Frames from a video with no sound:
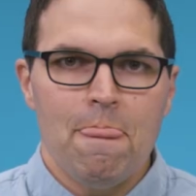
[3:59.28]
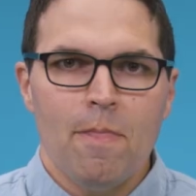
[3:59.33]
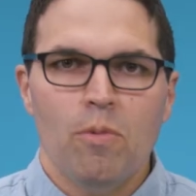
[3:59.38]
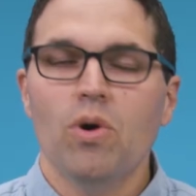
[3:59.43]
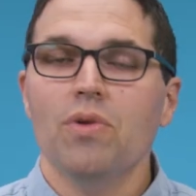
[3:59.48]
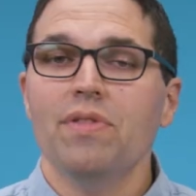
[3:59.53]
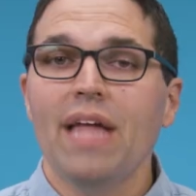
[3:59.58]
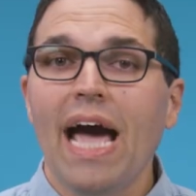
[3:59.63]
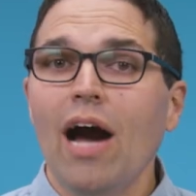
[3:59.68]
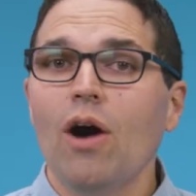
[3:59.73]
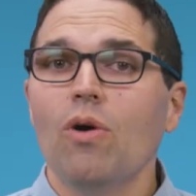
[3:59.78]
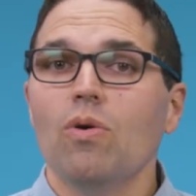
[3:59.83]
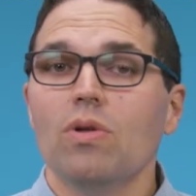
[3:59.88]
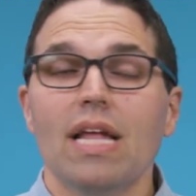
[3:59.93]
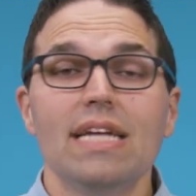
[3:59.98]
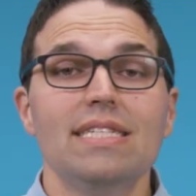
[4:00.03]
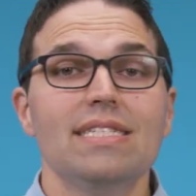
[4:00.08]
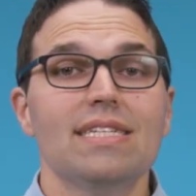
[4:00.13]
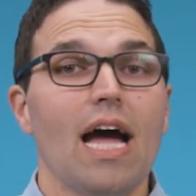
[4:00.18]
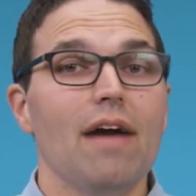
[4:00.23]
Well, now
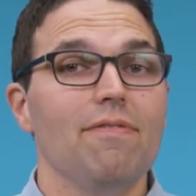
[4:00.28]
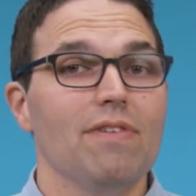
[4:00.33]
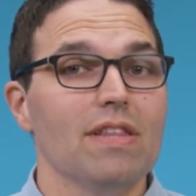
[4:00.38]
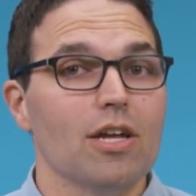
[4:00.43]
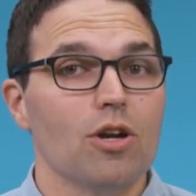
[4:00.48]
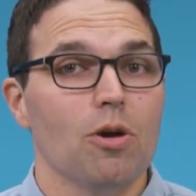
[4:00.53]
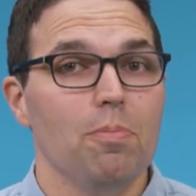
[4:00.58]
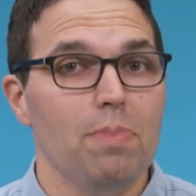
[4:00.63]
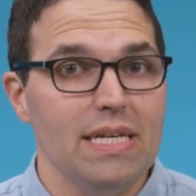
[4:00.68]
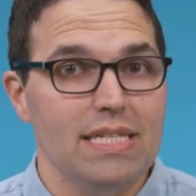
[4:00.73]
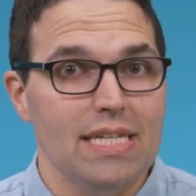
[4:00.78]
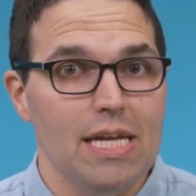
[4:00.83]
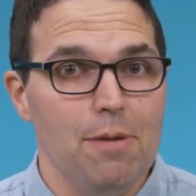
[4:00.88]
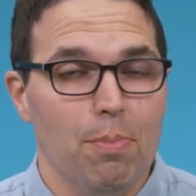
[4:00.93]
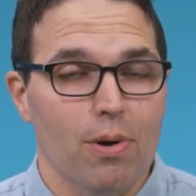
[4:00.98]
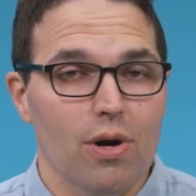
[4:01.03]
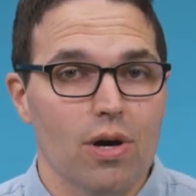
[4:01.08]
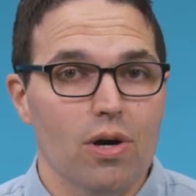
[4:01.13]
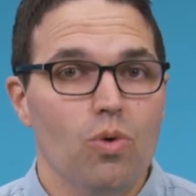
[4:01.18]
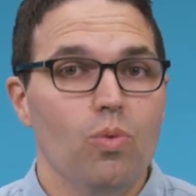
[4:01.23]
let's dive a little bit
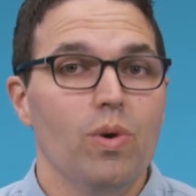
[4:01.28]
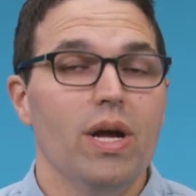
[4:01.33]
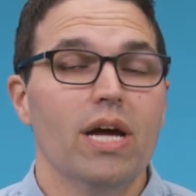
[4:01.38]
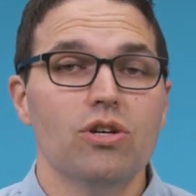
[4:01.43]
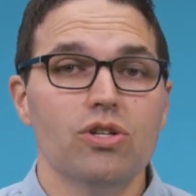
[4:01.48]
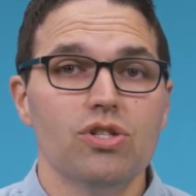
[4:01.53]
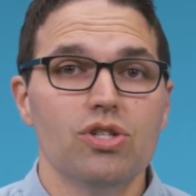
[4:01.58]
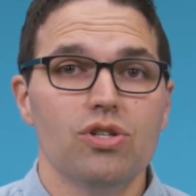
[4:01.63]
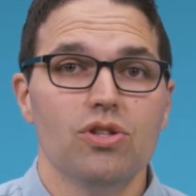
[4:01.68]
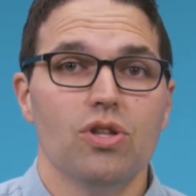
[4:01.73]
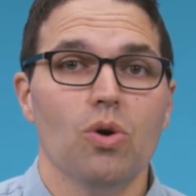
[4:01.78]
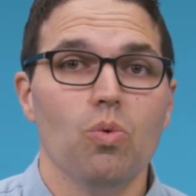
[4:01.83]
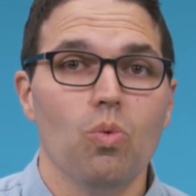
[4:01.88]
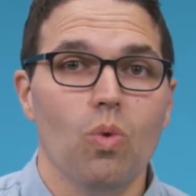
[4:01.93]
deeper. We understood the